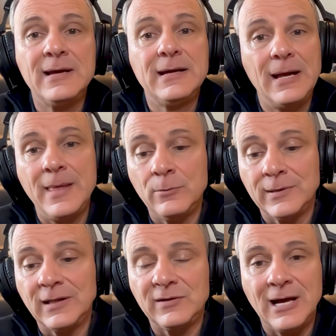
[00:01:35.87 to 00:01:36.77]
And then when
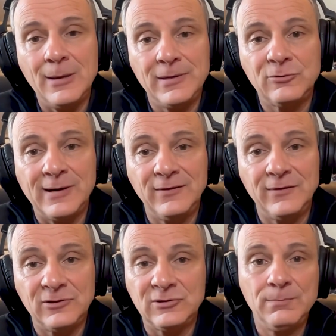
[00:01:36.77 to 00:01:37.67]
it's time to
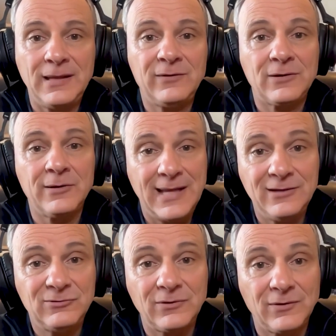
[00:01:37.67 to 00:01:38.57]
transition based on
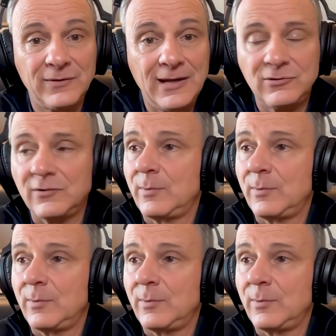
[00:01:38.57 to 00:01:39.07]
ages and stages,